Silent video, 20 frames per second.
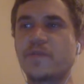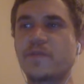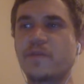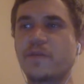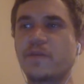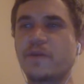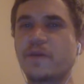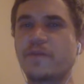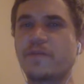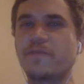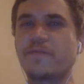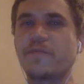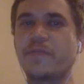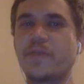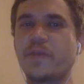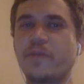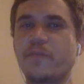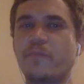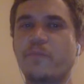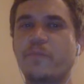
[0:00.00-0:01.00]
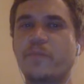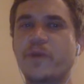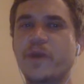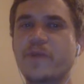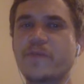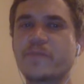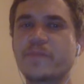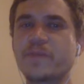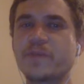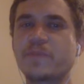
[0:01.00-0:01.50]
So if the
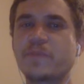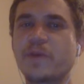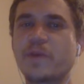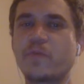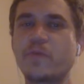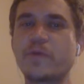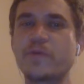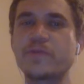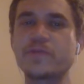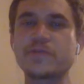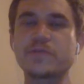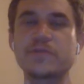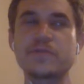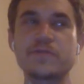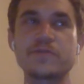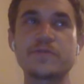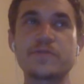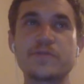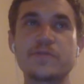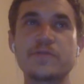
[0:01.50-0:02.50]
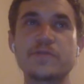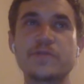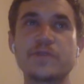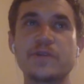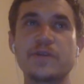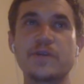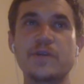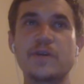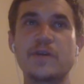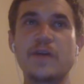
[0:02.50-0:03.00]
governments pick winners and losers,
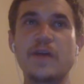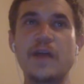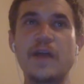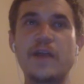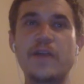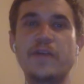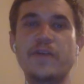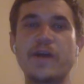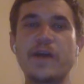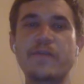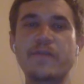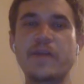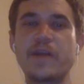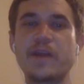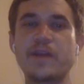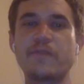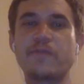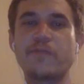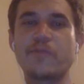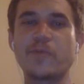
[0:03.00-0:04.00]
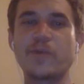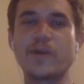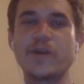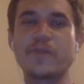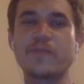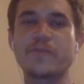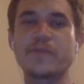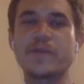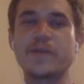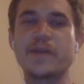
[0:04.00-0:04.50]
and you're advocating for more
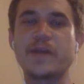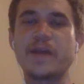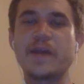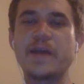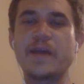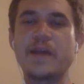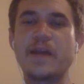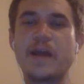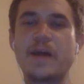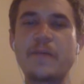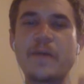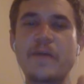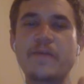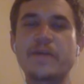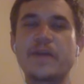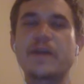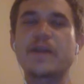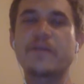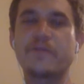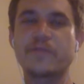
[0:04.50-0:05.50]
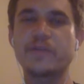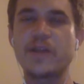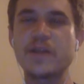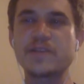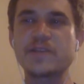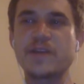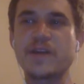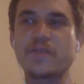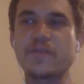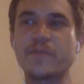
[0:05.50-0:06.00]
government, and I'm advocating for
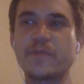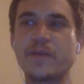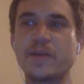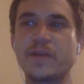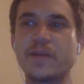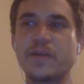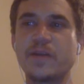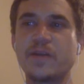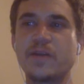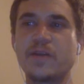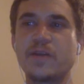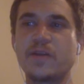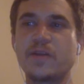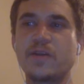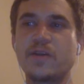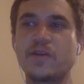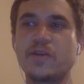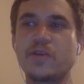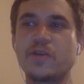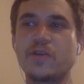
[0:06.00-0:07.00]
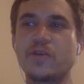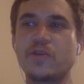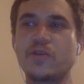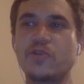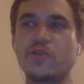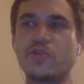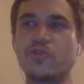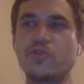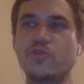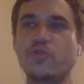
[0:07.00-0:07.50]
less government,
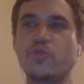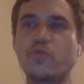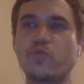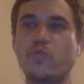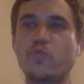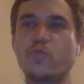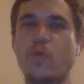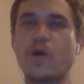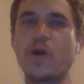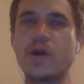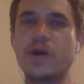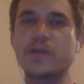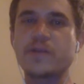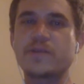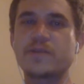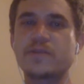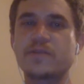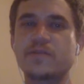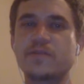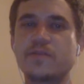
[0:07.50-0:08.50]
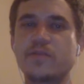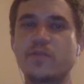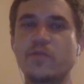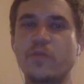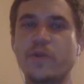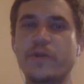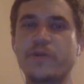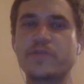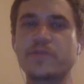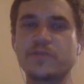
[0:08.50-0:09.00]
you want the
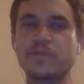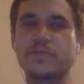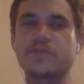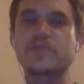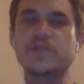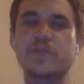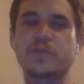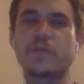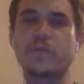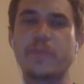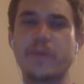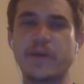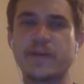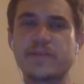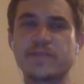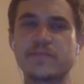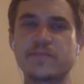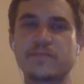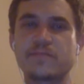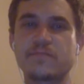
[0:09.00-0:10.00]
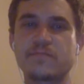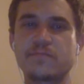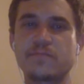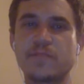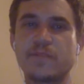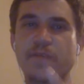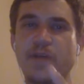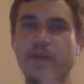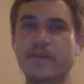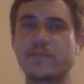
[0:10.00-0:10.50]
winners and losers to be picked,
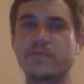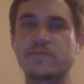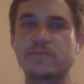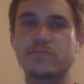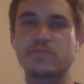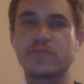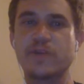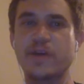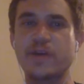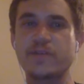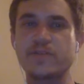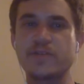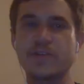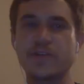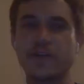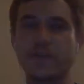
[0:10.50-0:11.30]
if that's what I understand